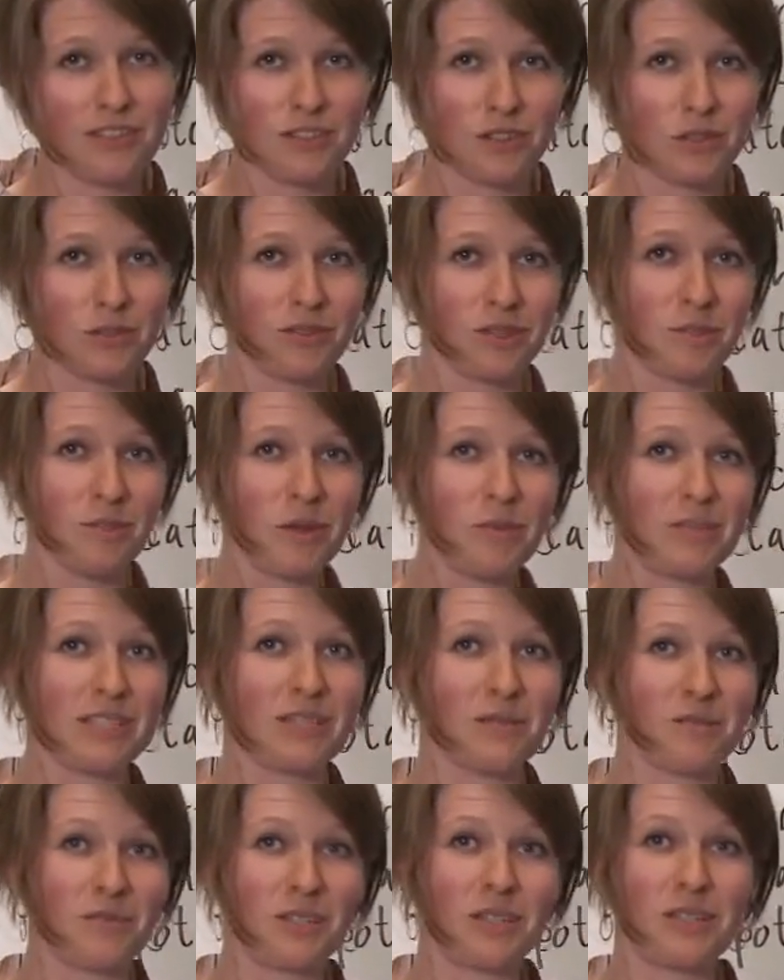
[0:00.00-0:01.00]
So it might be
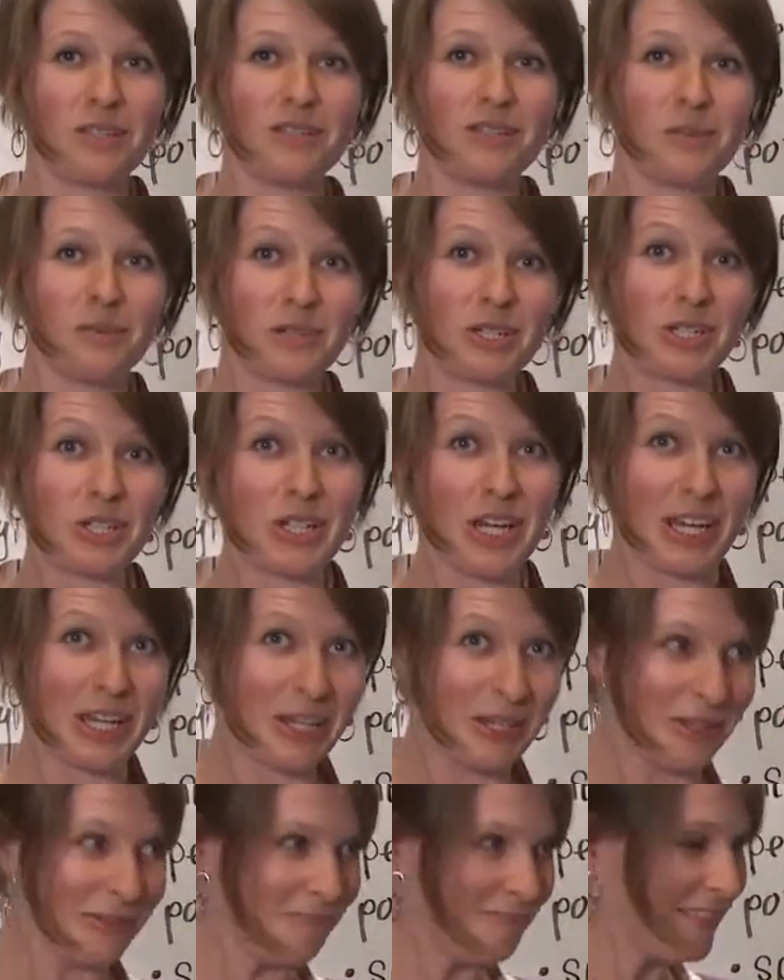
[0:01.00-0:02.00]
something you want to check
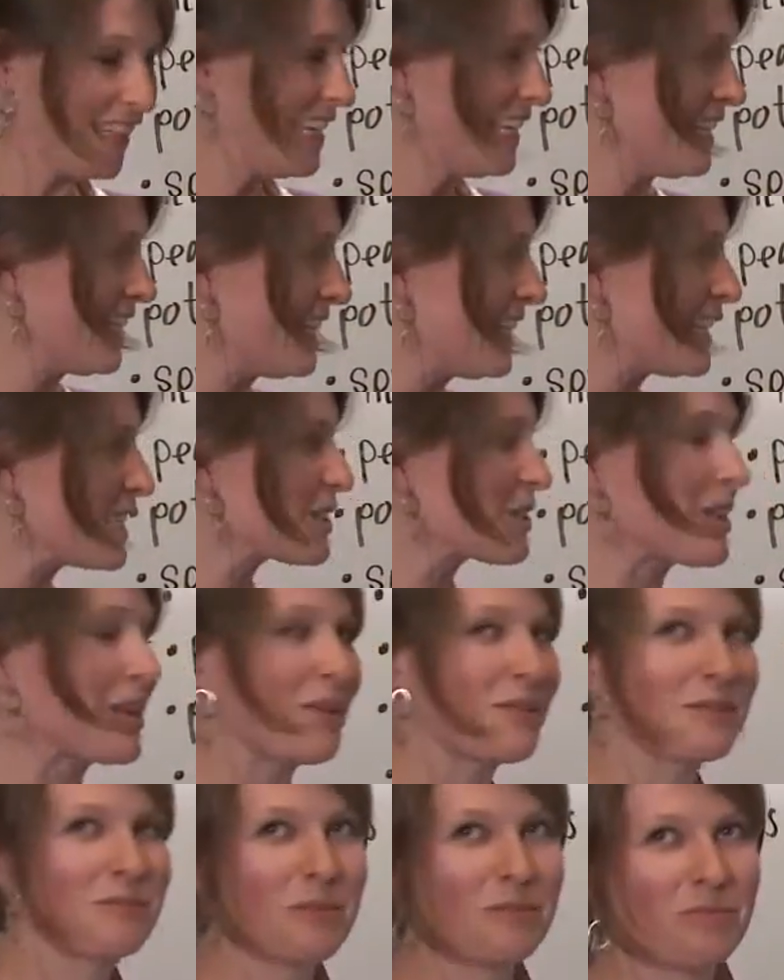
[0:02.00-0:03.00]
out. So
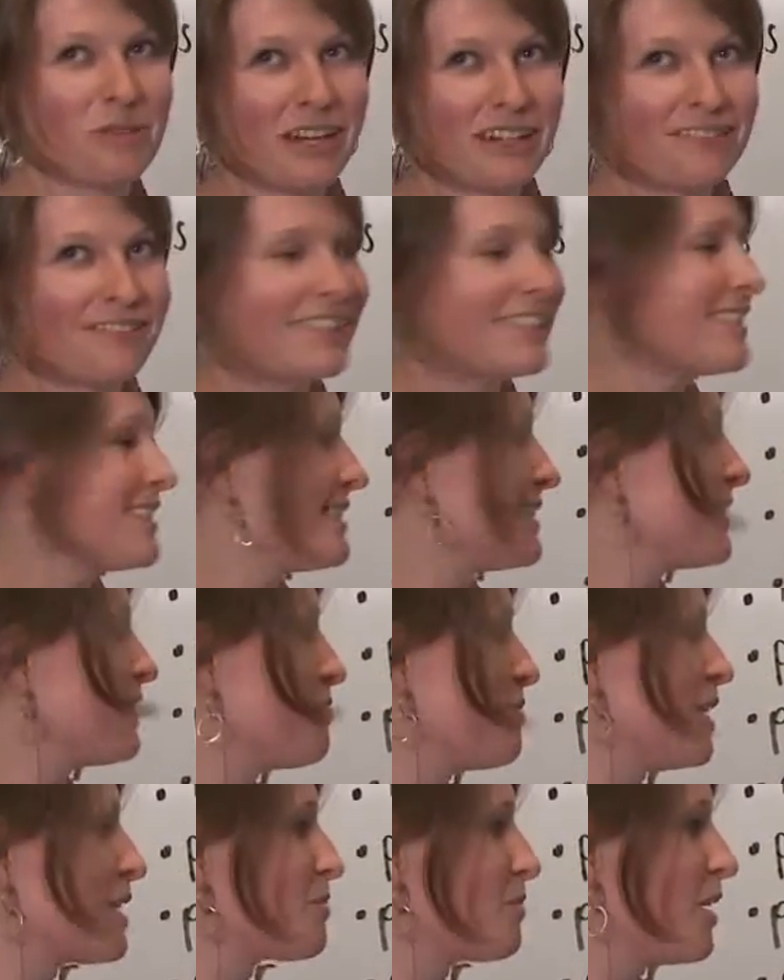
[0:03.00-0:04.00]
that was my breakfast.
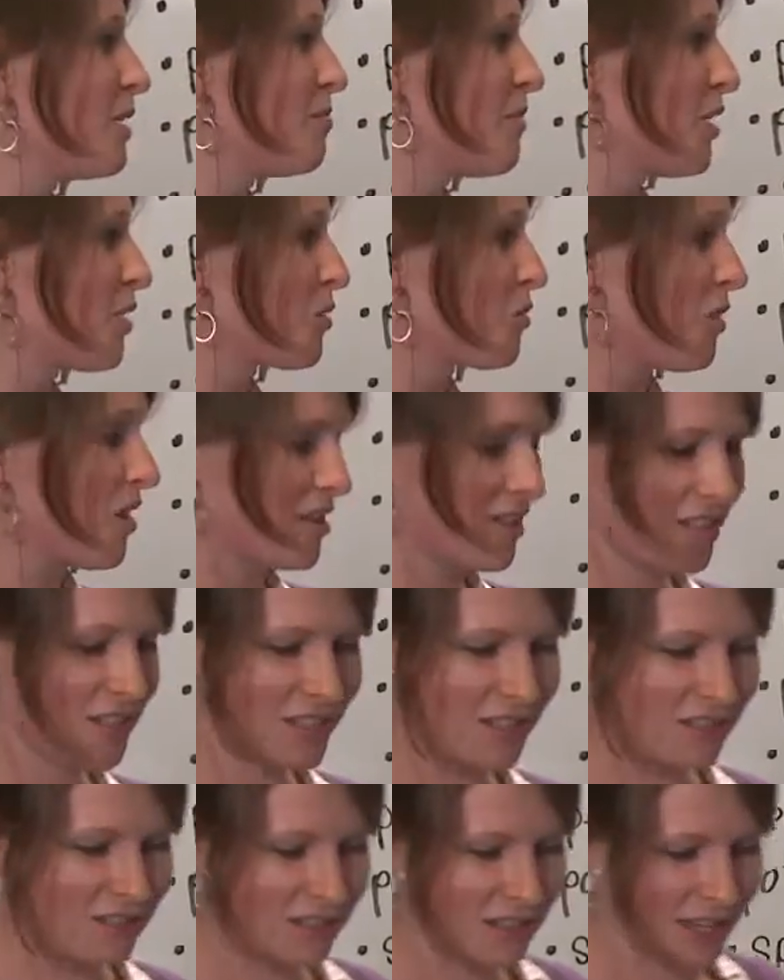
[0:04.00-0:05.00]
It makes my mouth water
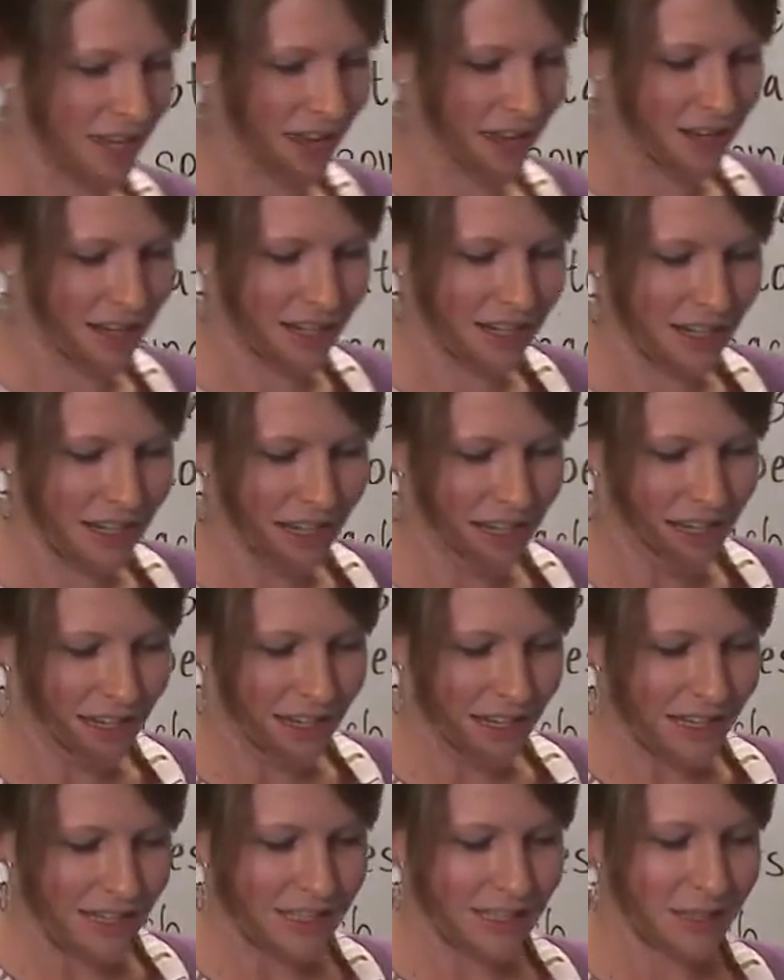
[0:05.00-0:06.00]
just looking at it
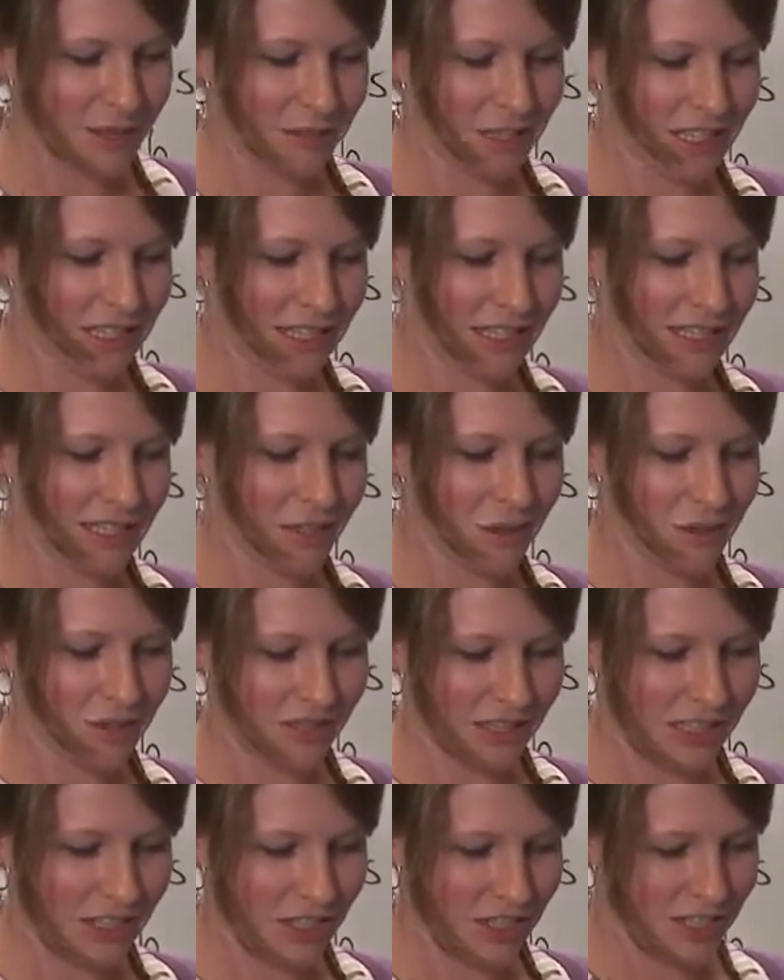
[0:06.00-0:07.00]
because it was so
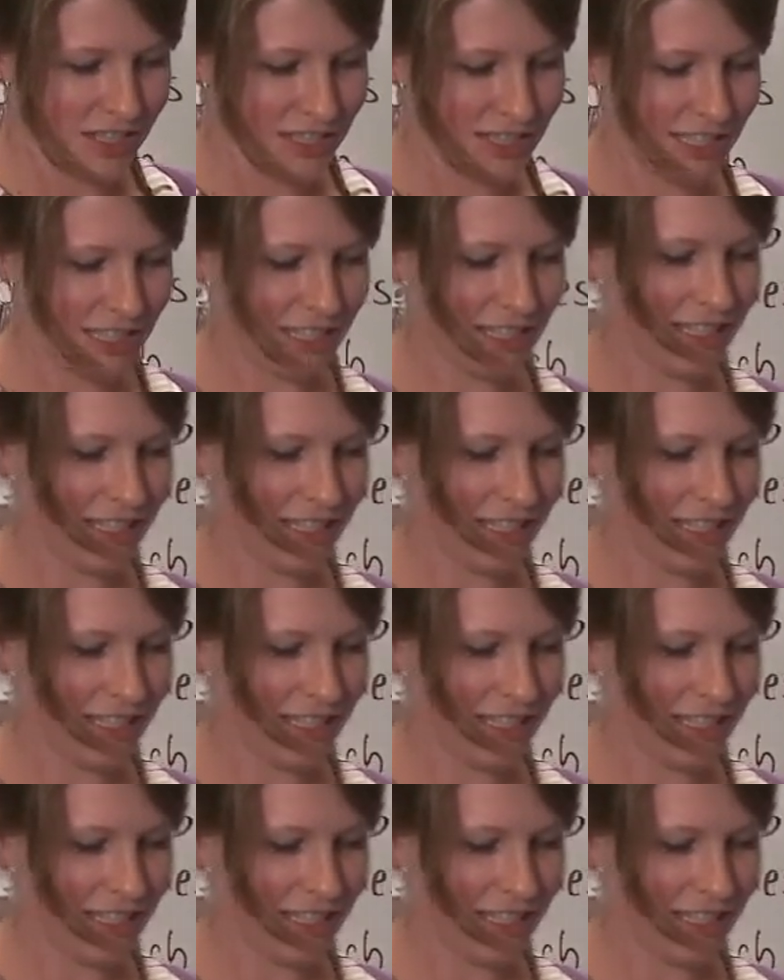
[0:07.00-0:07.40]
delicious.